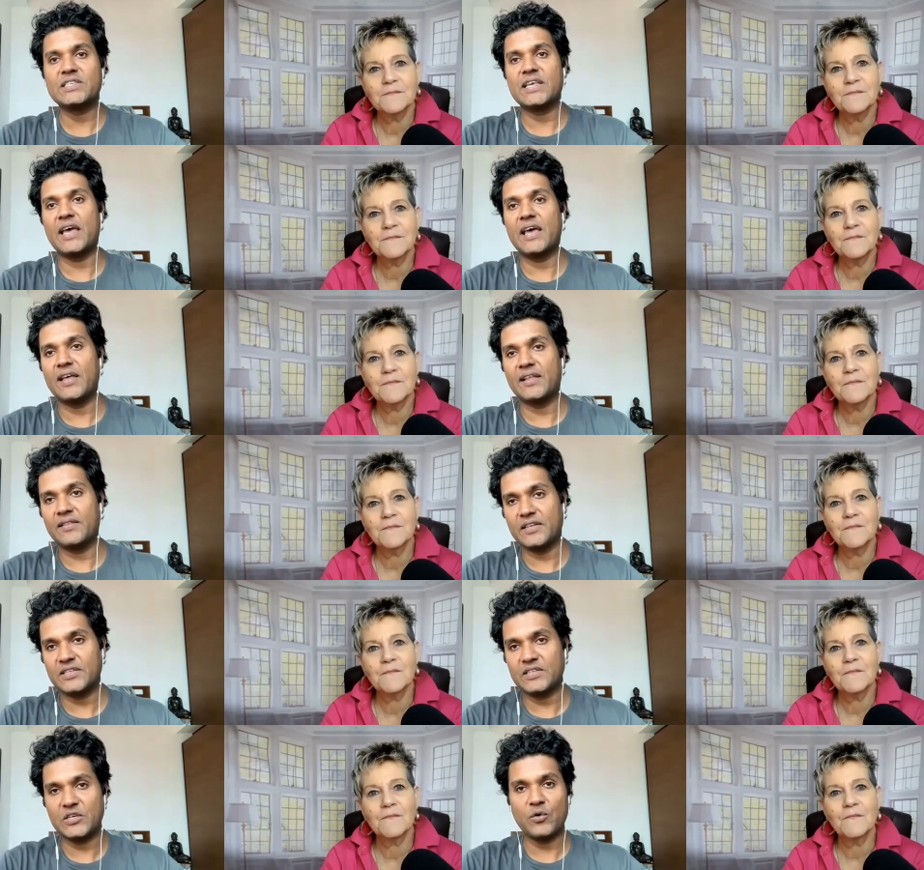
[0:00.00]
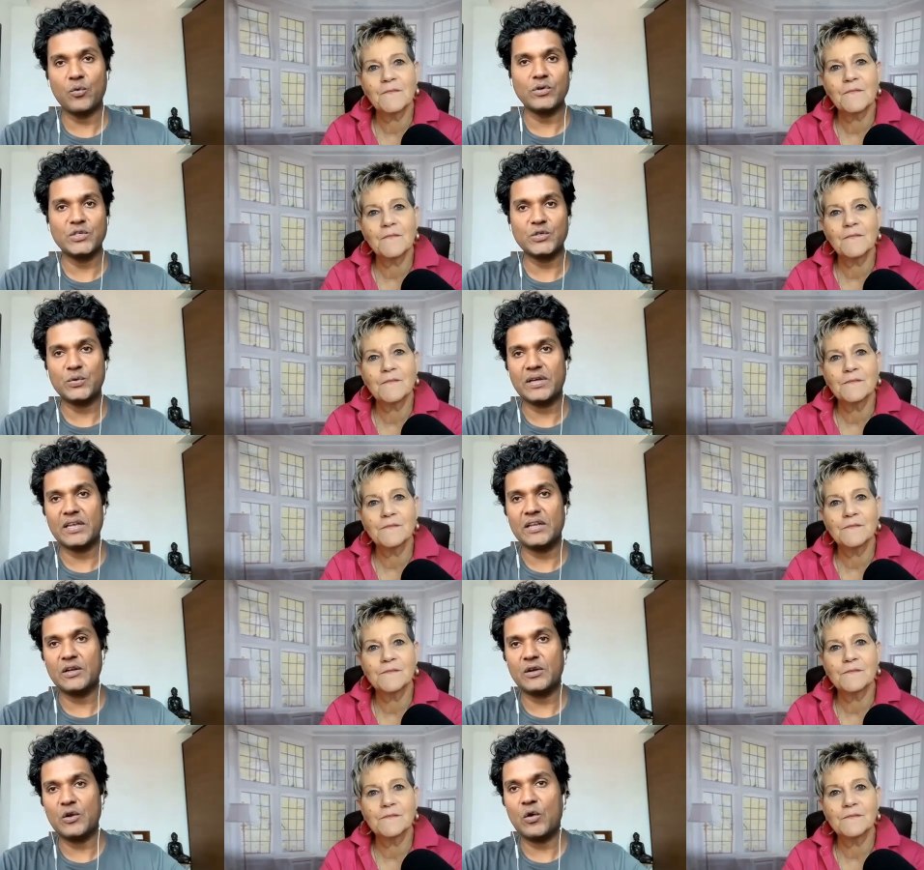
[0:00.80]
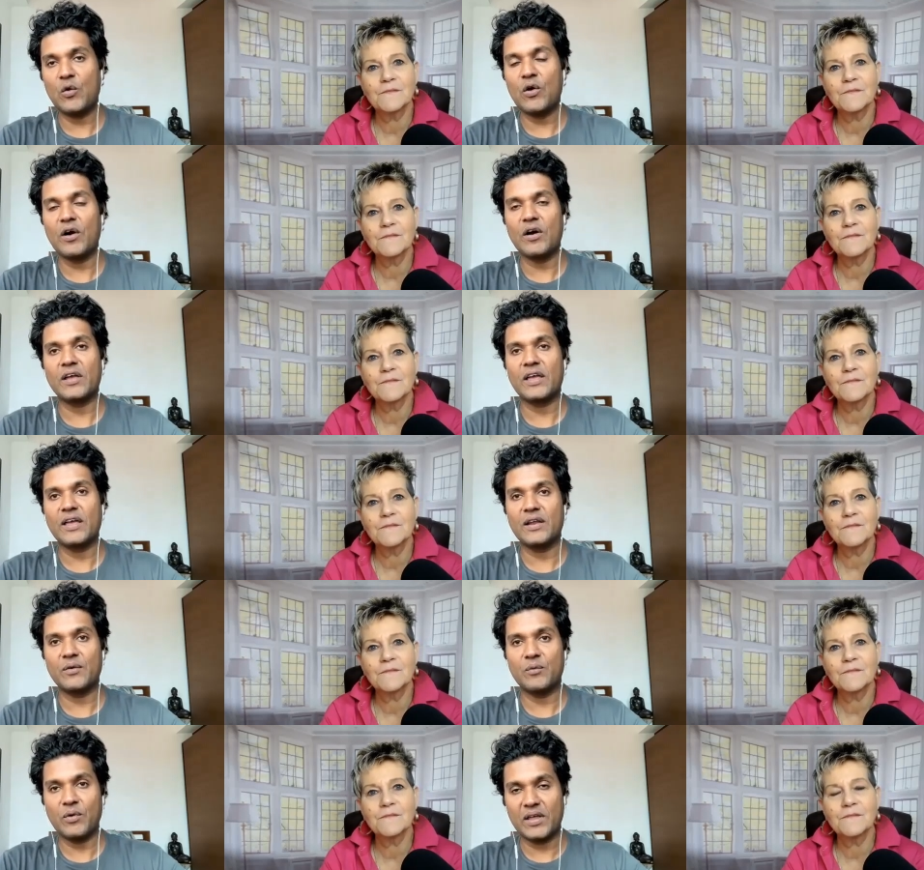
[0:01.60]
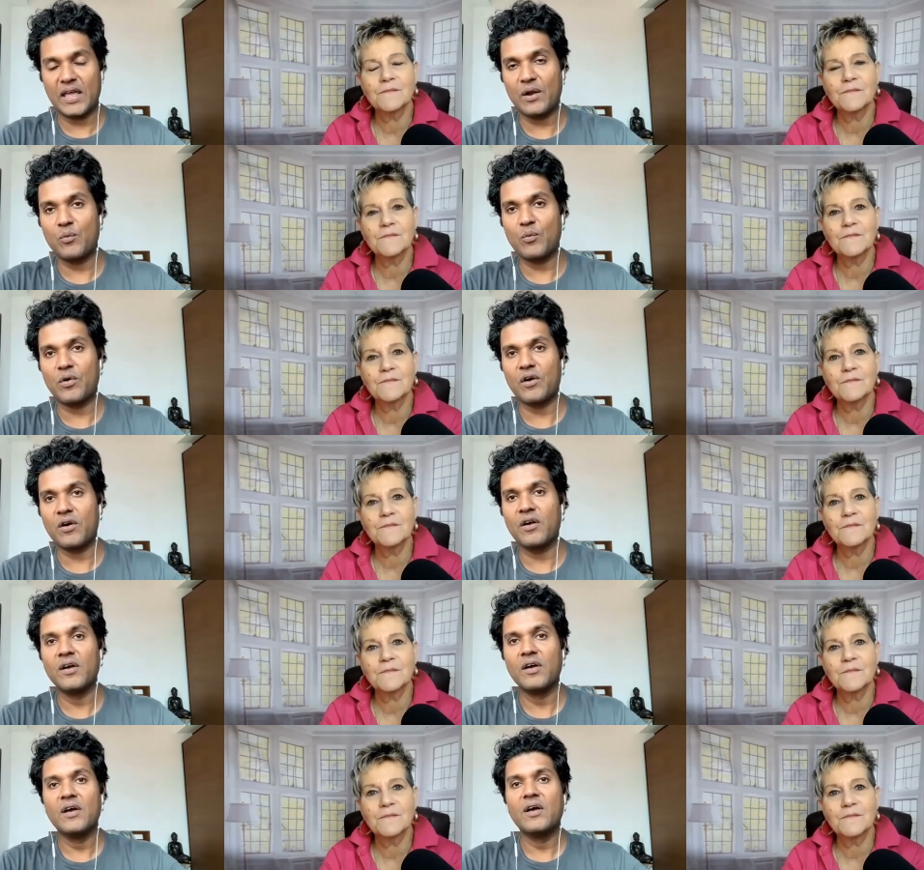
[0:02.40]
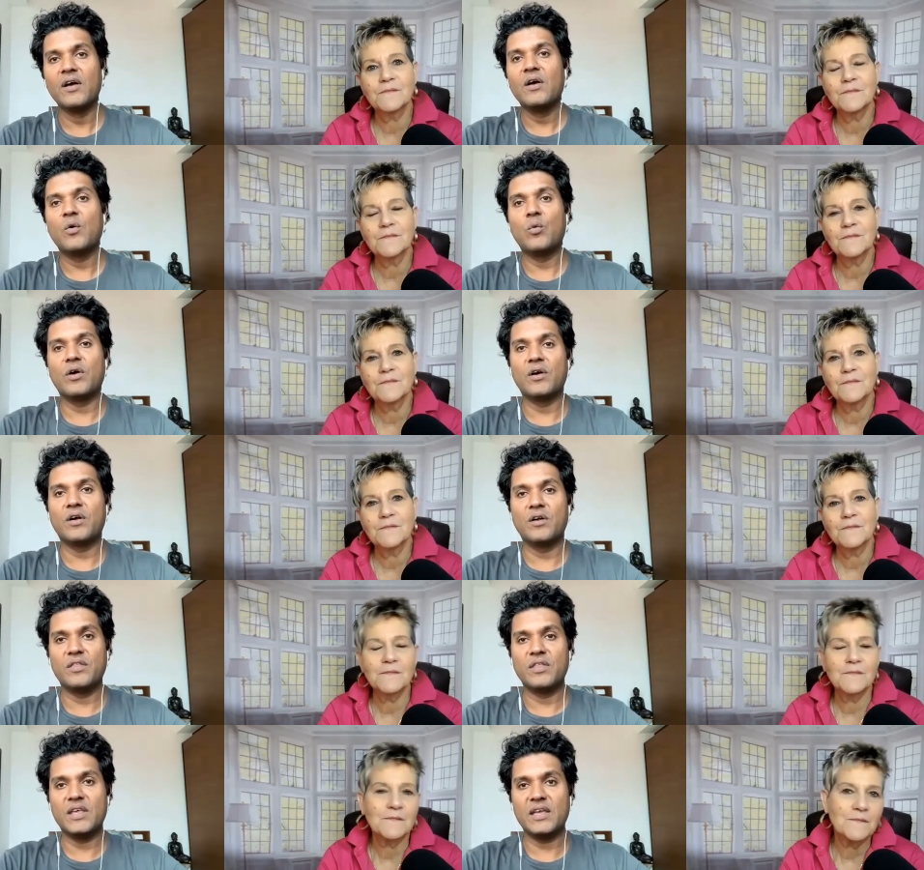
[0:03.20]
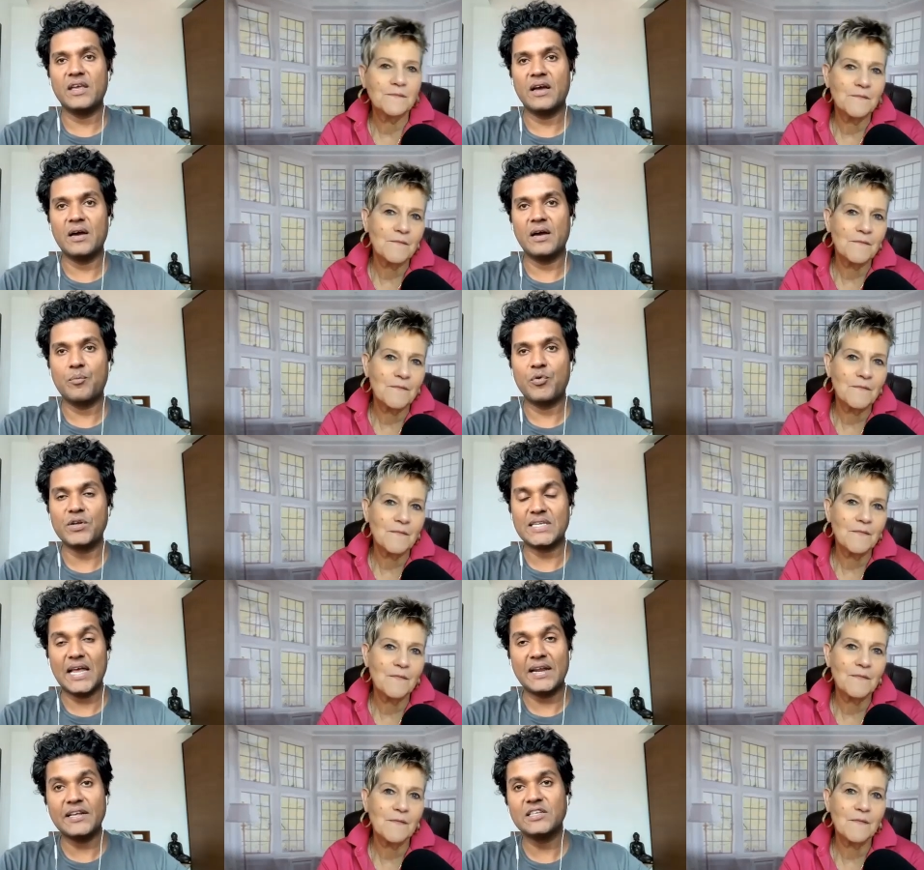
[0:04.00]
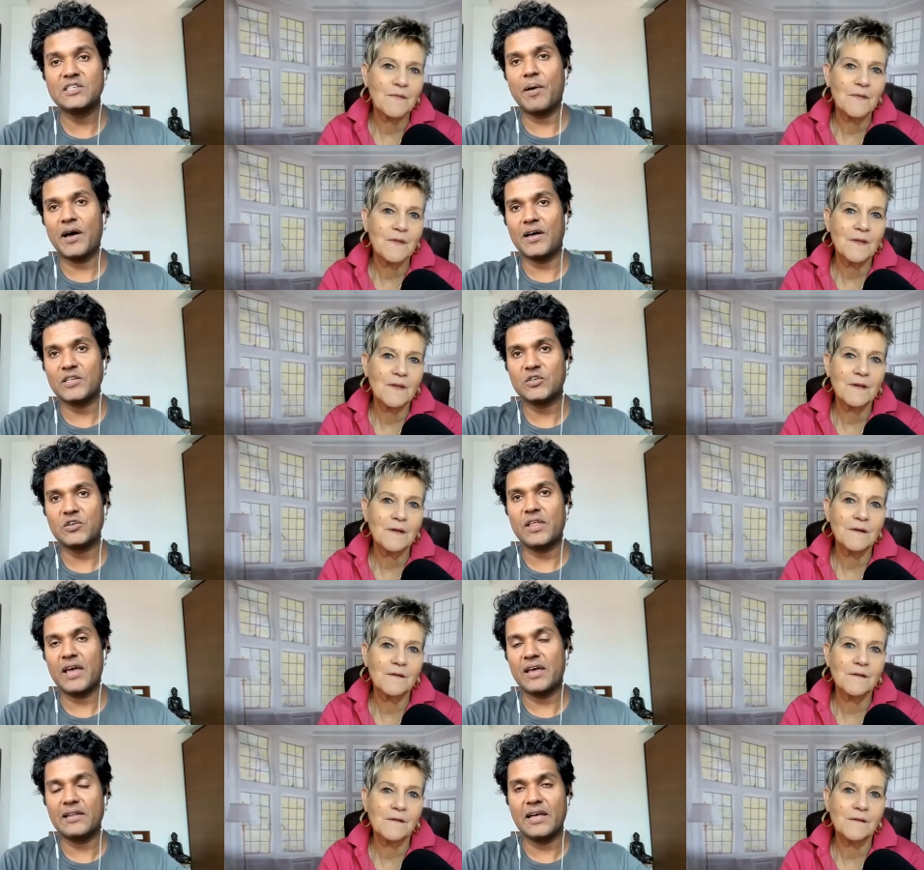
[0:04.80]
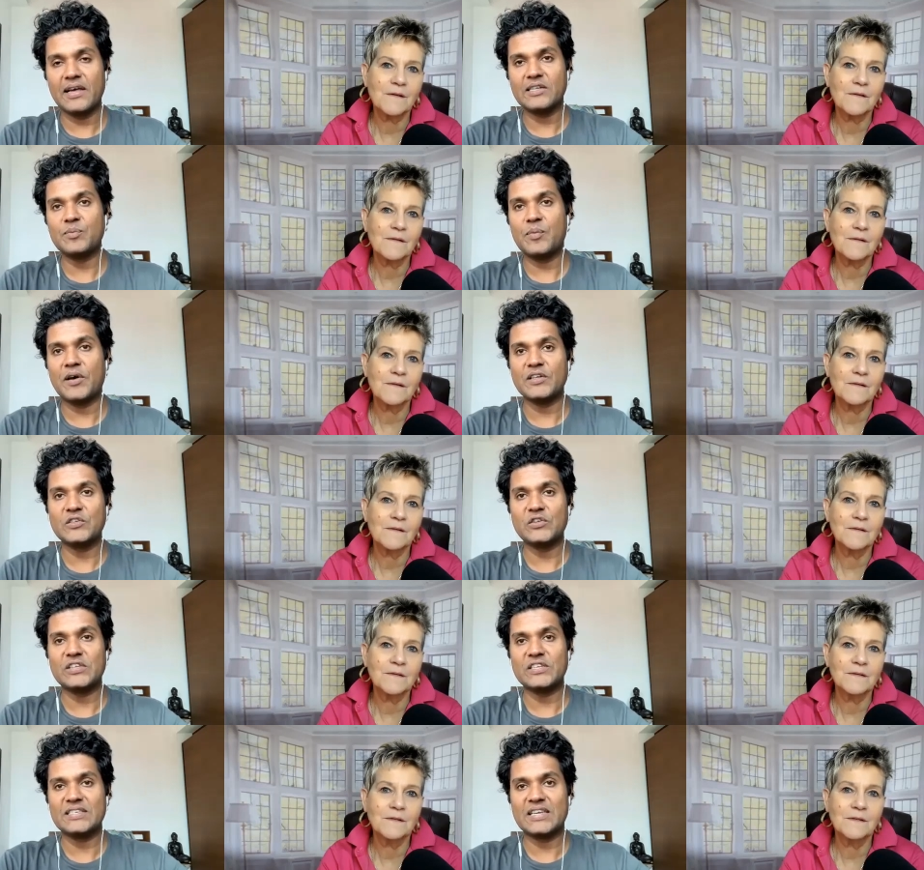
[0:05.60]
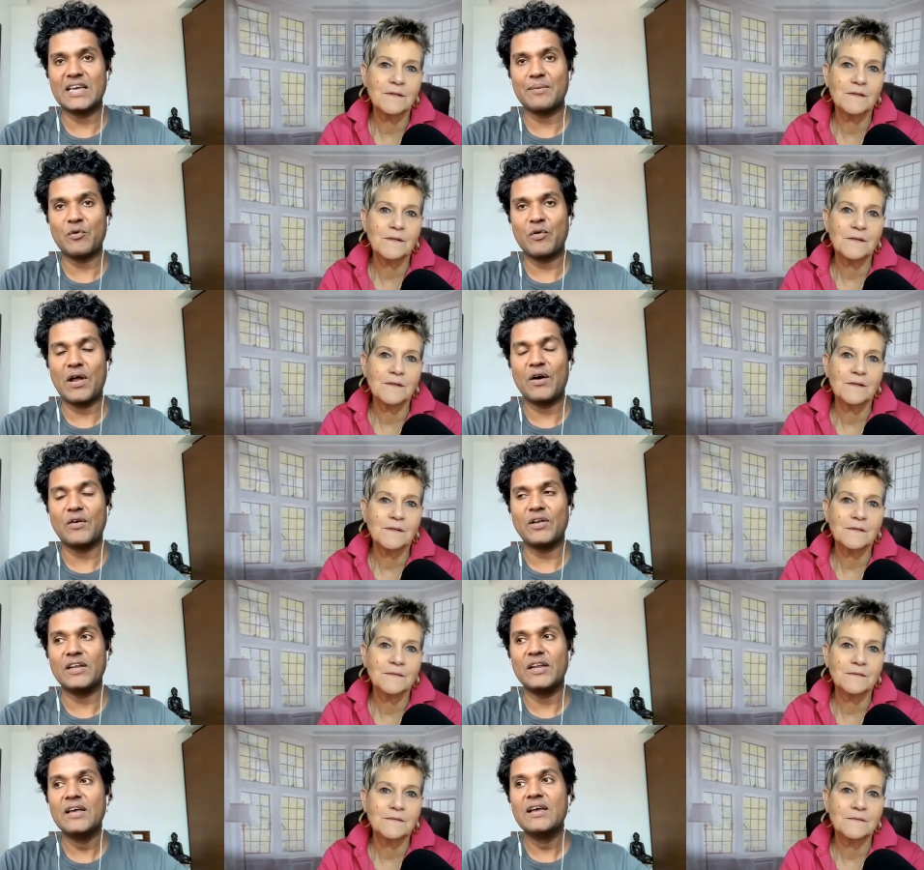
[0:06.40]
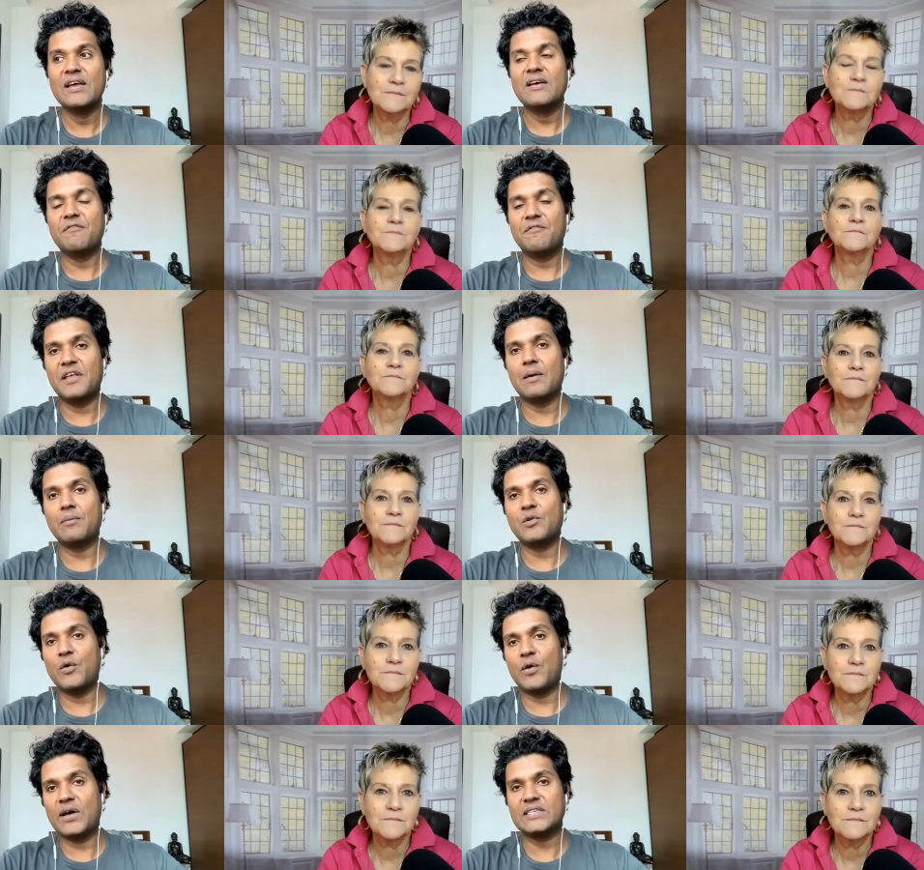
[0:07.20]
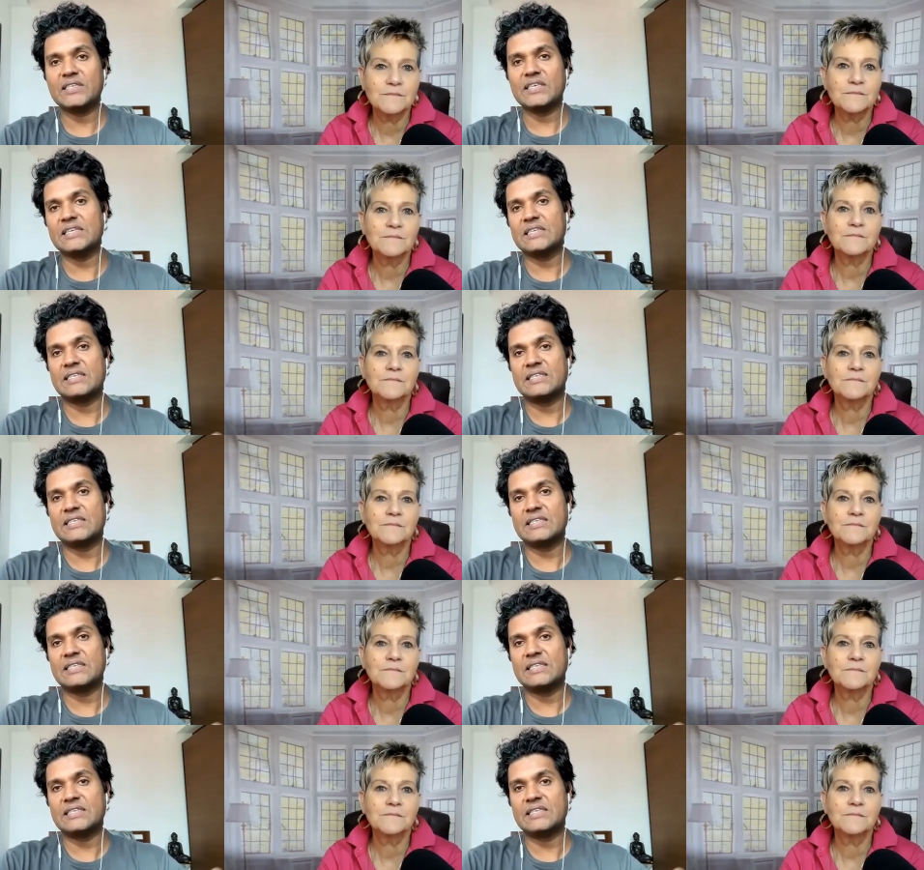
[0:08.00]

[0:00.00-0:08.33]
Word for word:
Speaker 1: And this year we're doing it in New York. And again, we're where the uh, presenting sponsor, the headline sponsor this time around, and VWS is